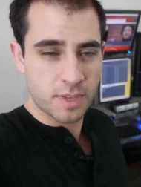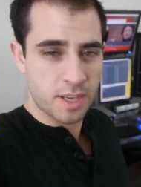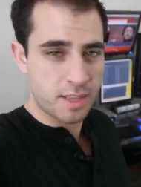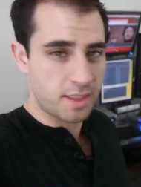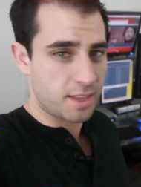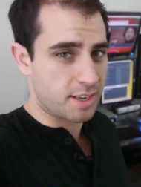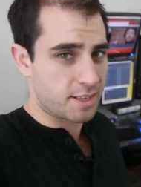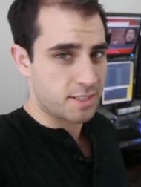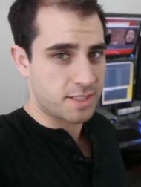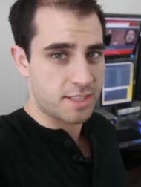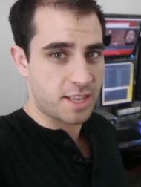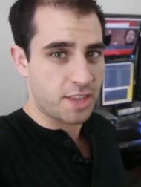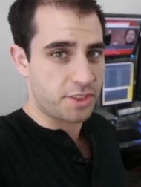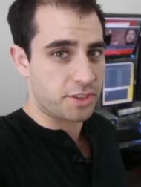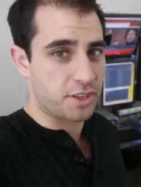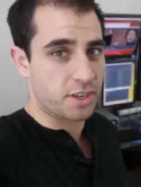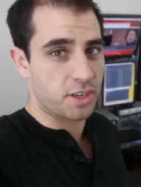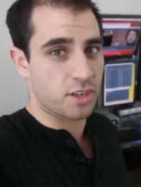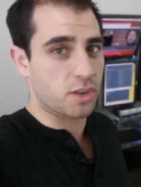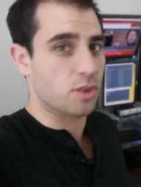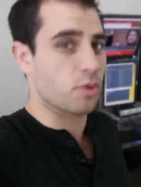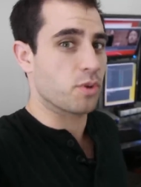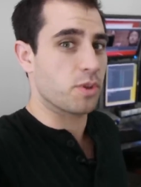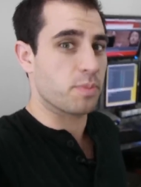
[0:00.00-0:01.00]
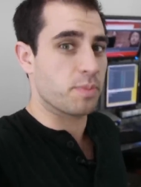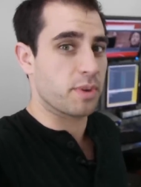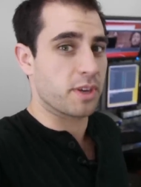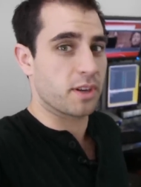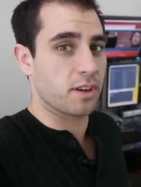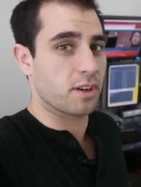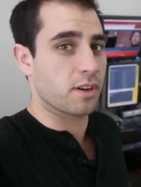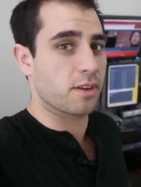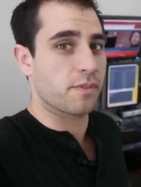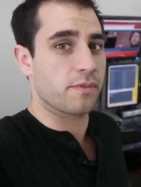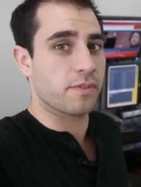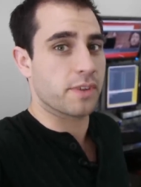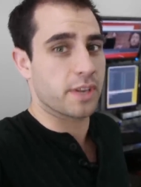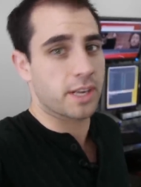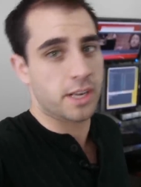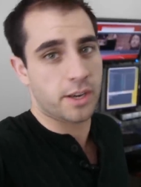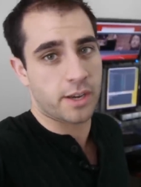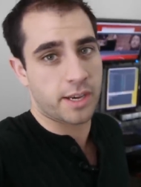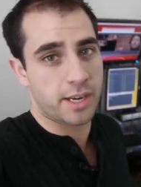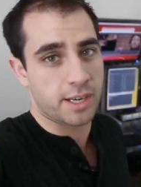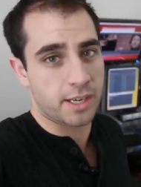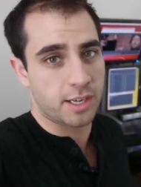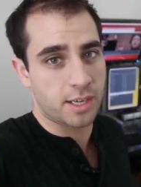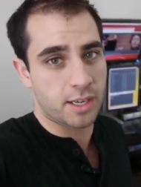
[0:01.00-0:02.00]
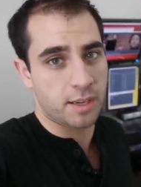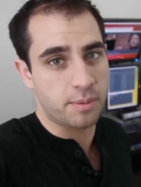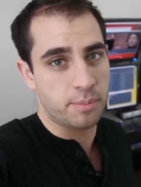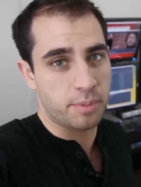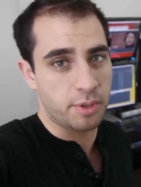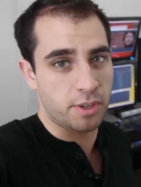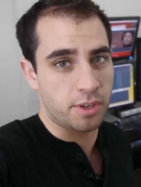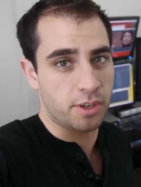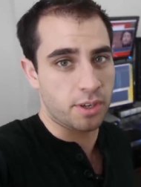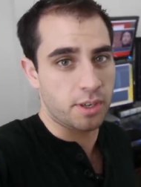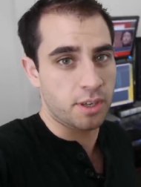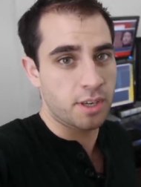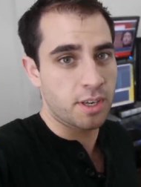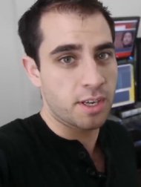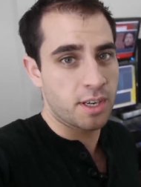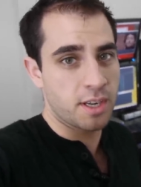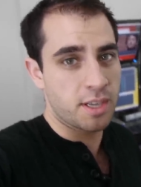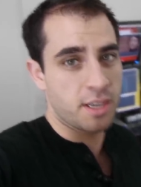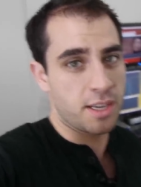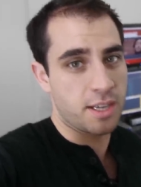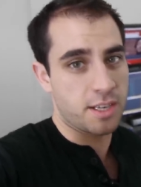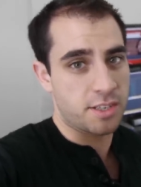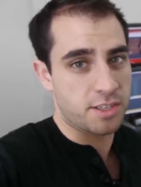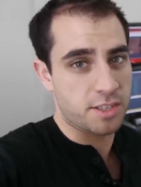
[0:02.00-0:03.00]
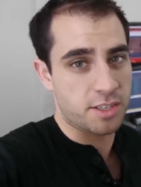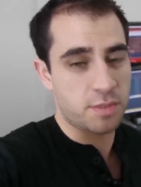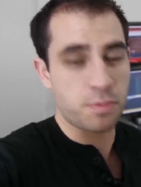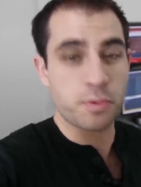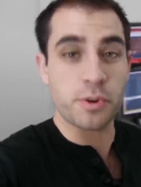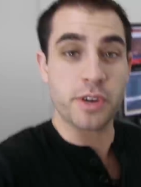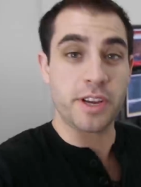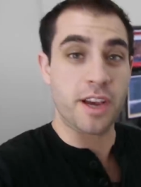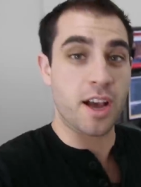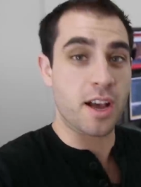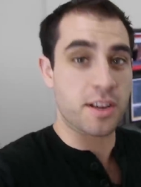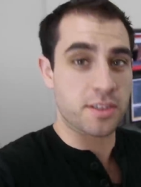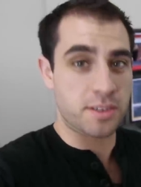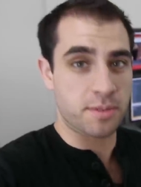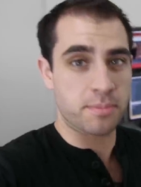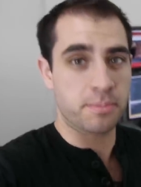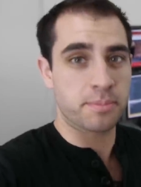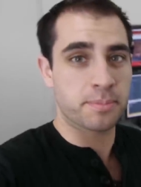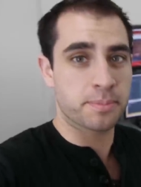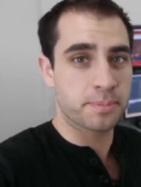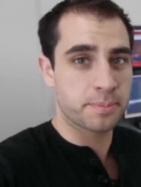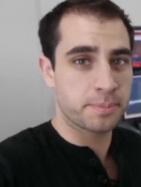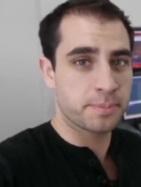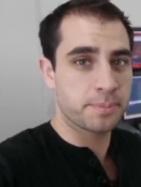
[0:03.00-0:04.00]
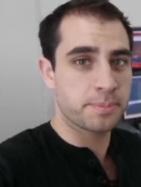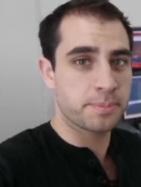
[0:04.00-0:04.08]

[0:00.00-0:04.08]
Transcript: That has nothing to do with being a good video editing computer, it's just pretty awesome.